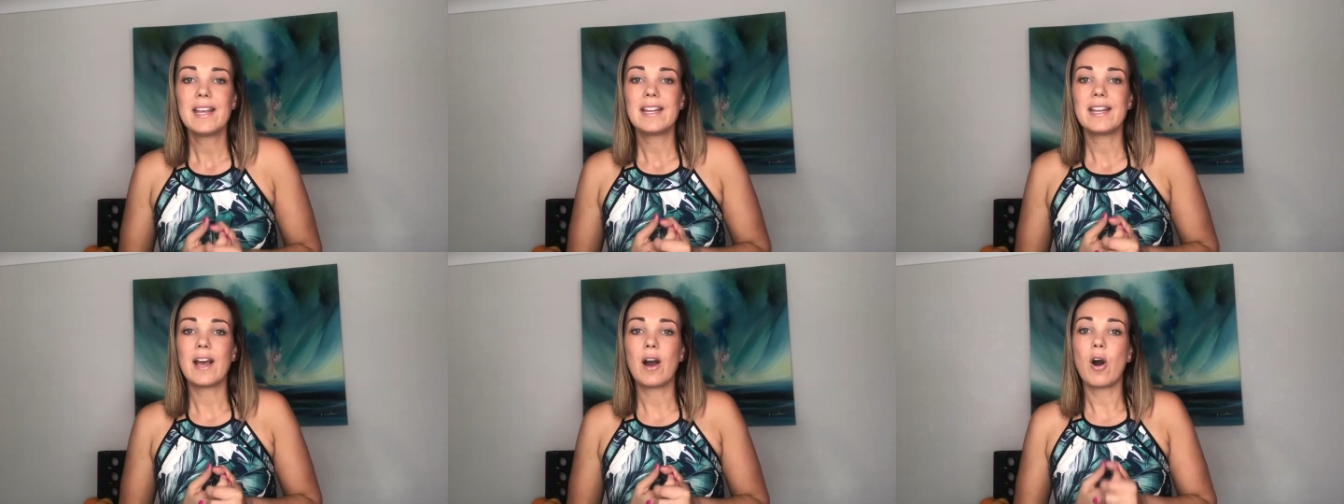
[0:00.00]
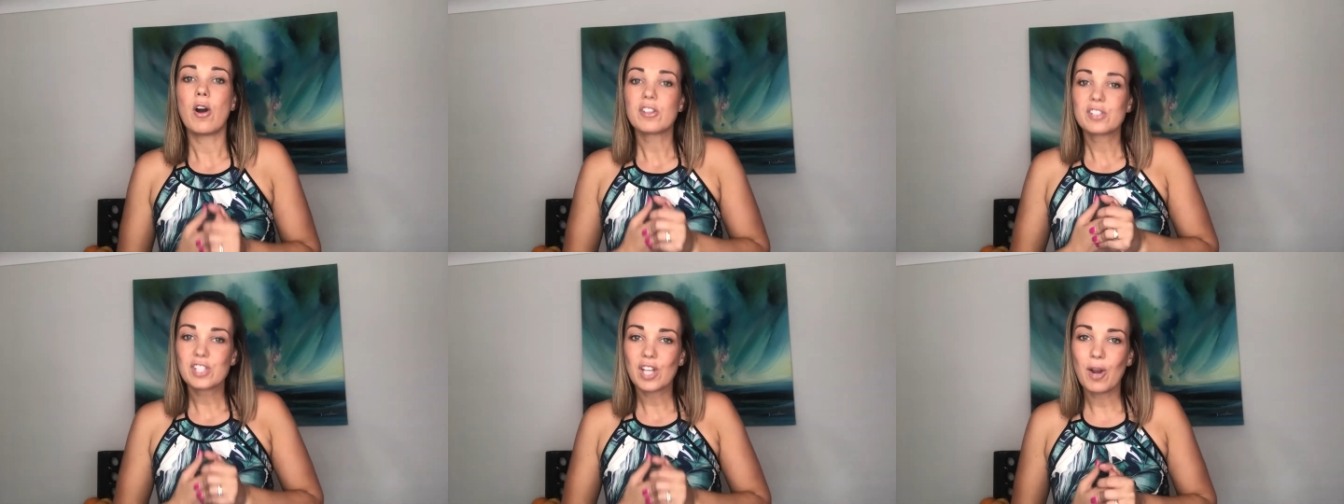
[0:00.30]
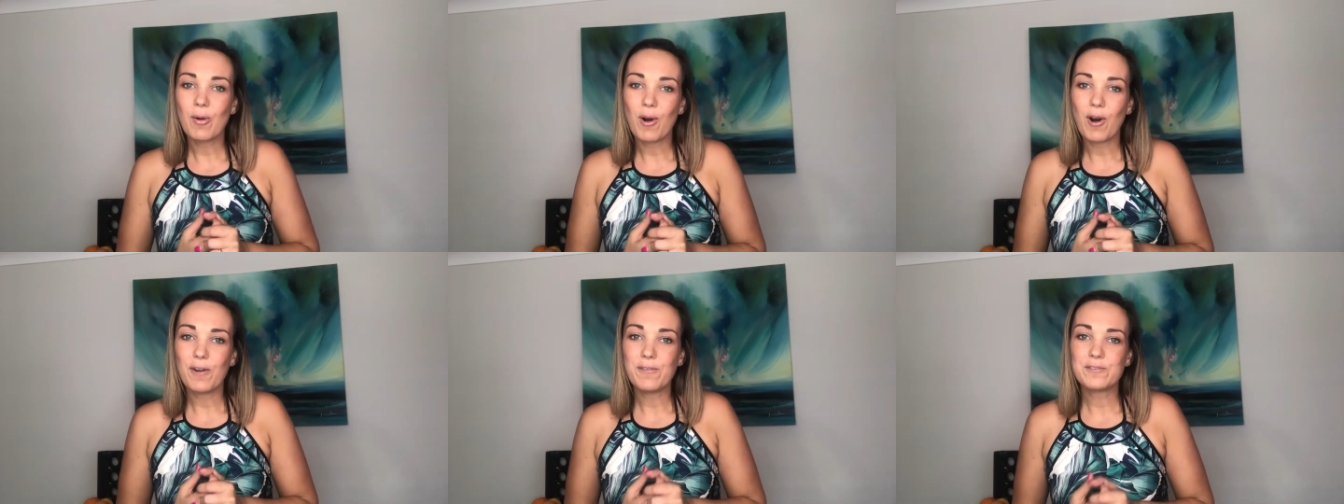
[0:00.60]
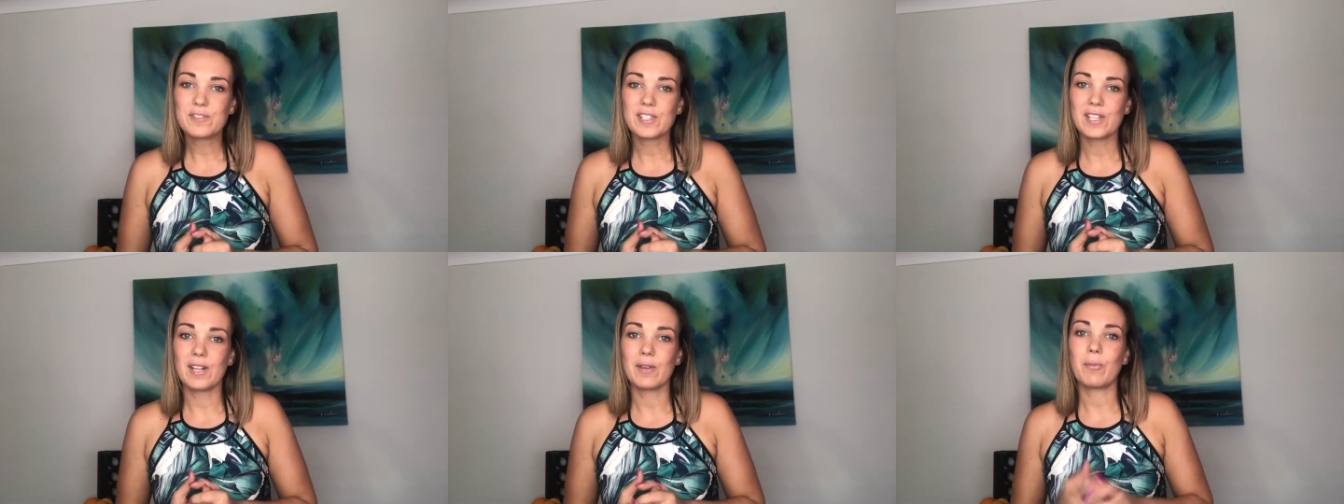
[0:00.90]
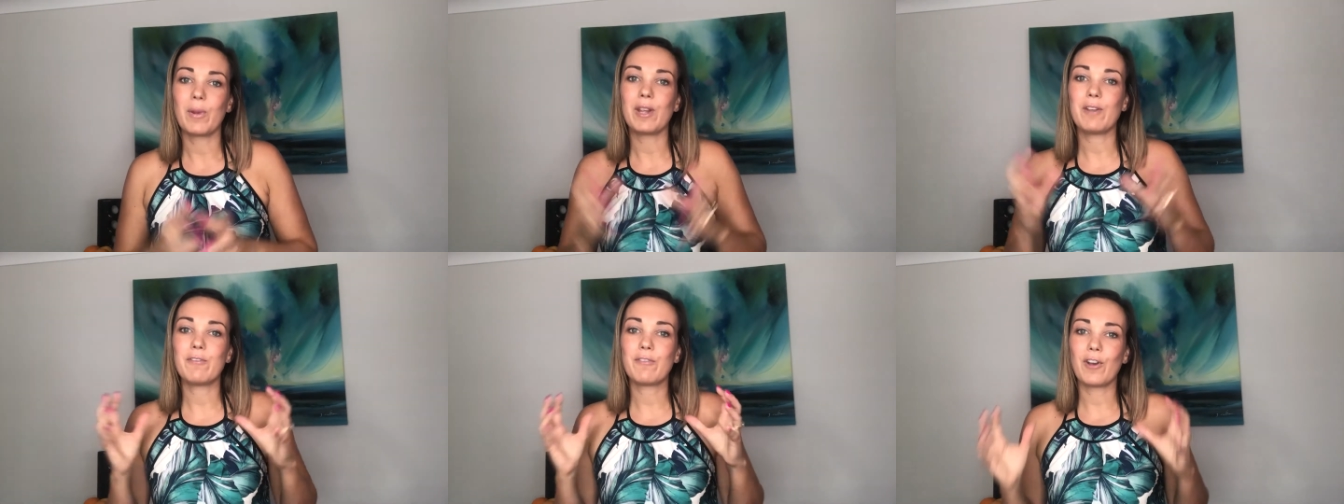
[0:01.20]
Now, so
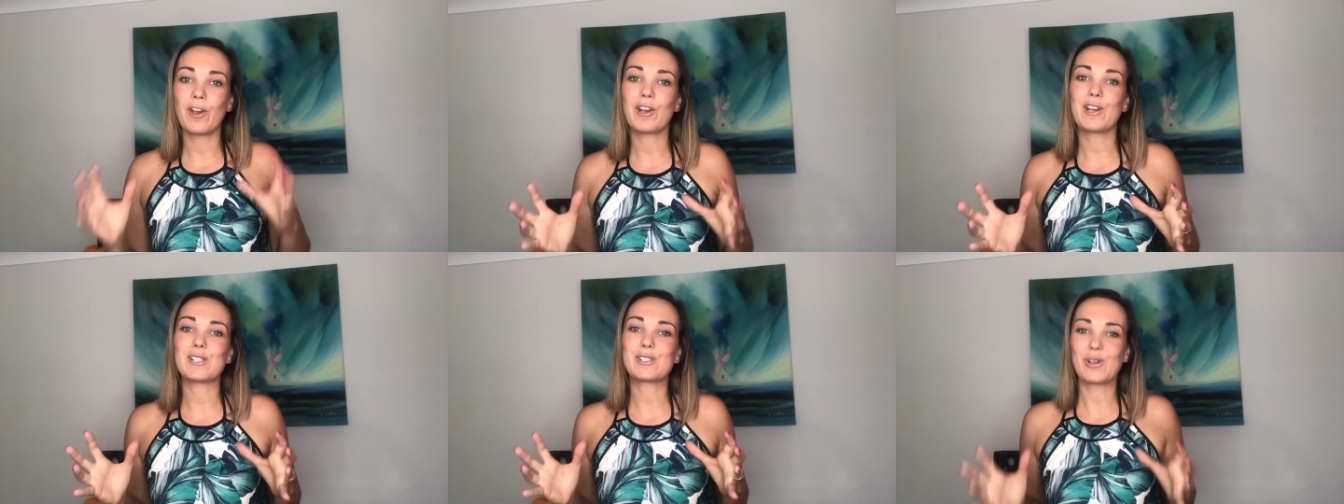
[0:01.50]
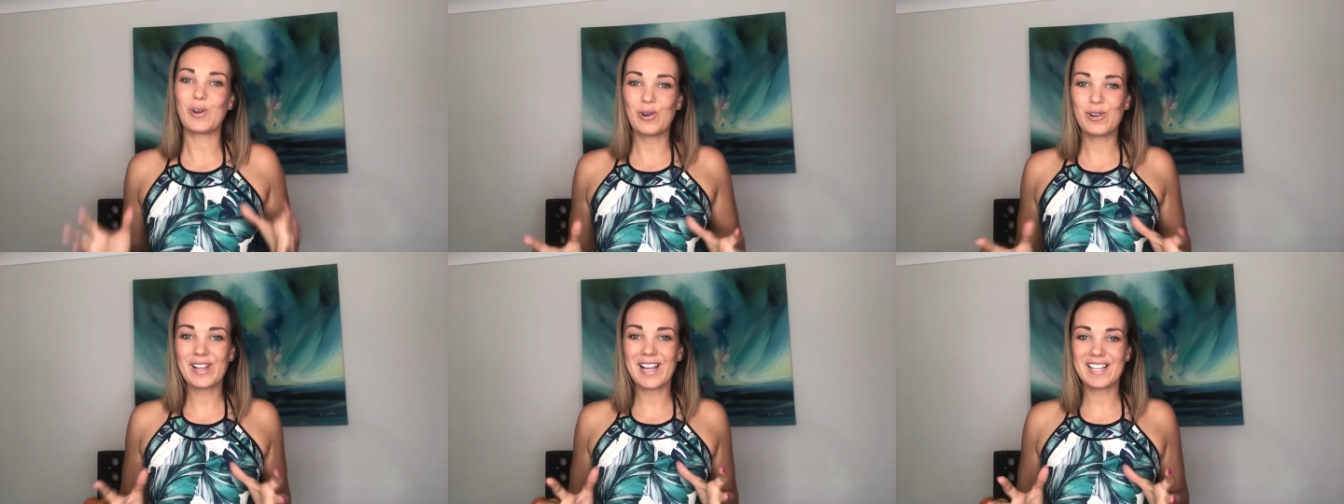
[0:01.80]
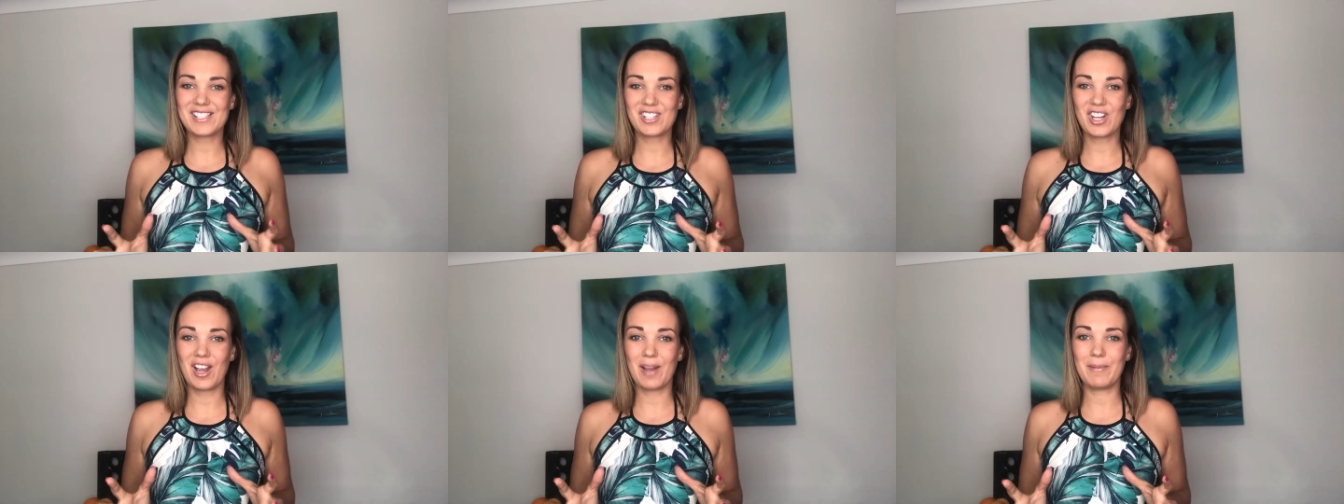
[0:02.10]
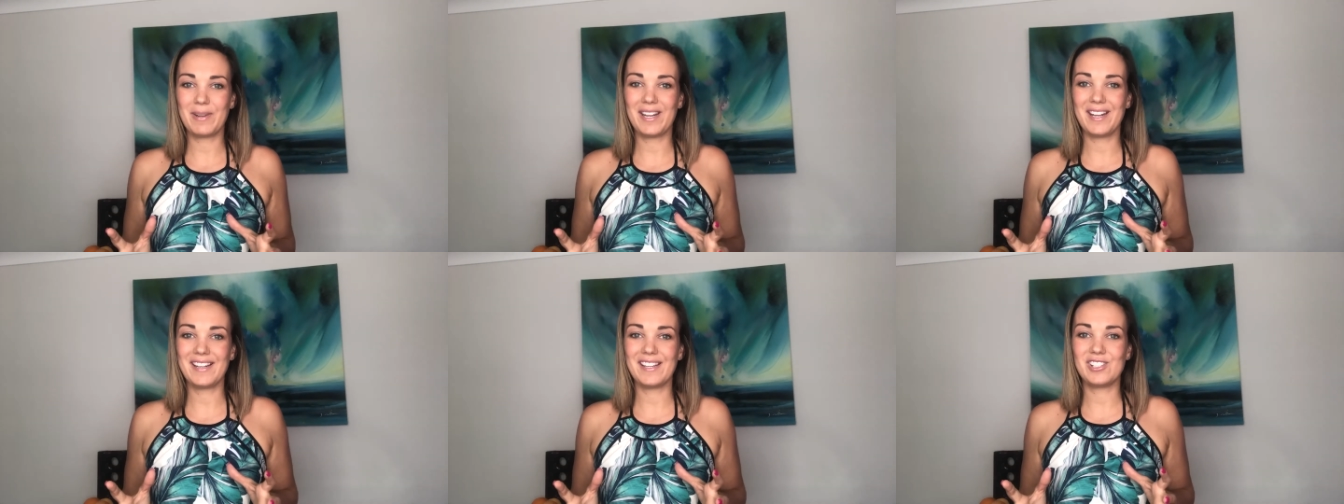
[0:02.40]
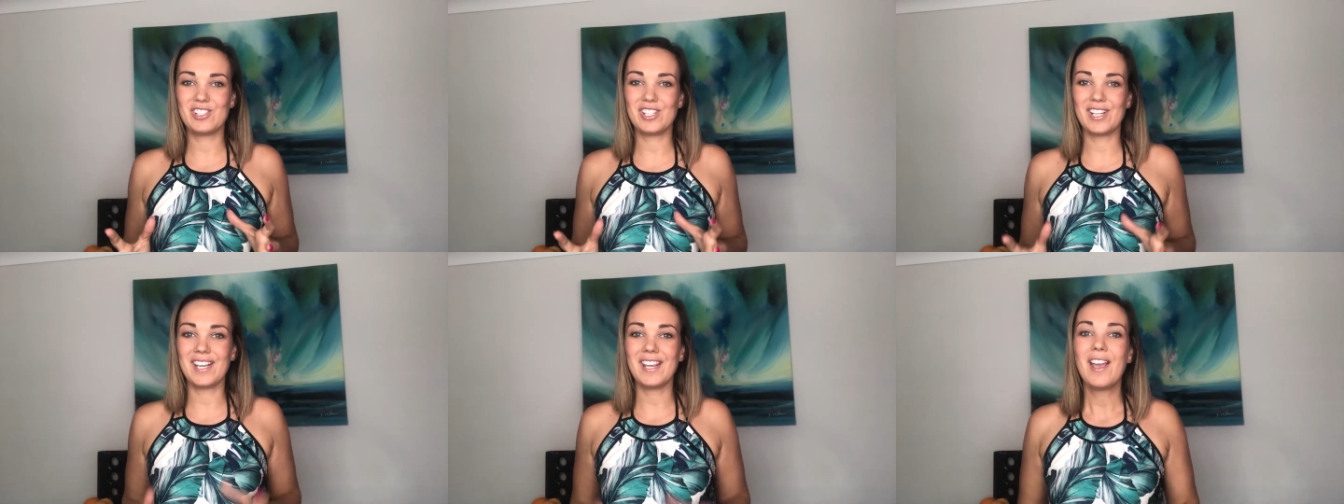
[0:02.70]
often we focus all our time and
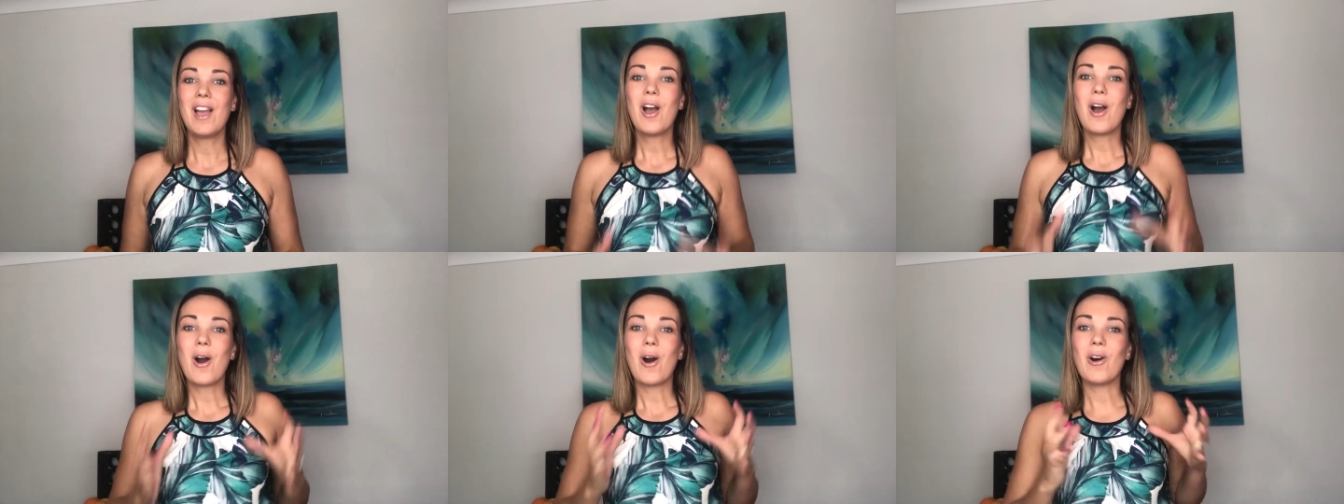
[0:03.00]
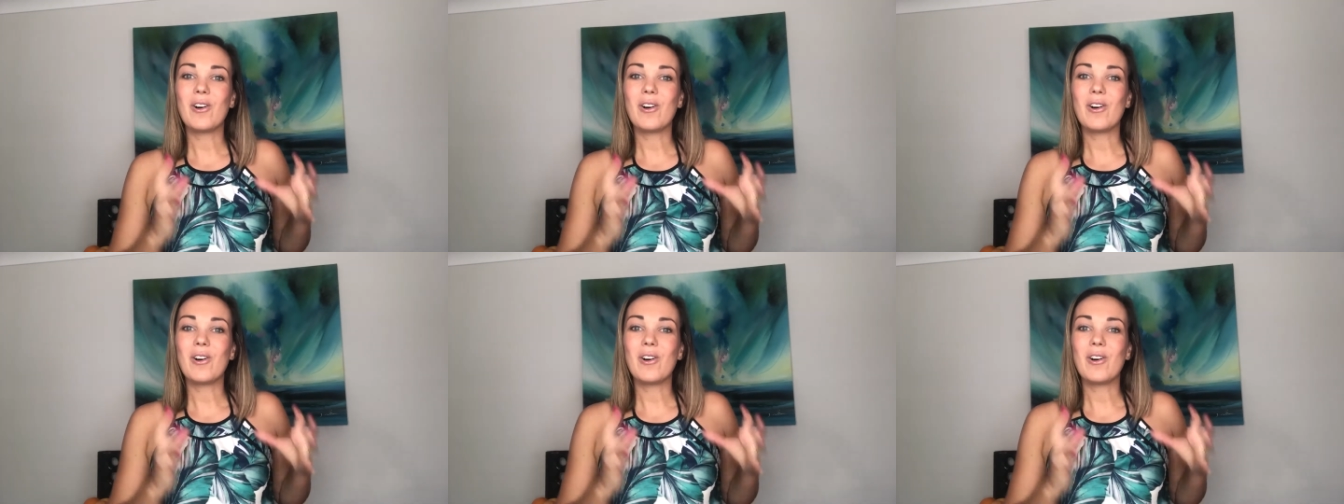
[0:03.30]
energy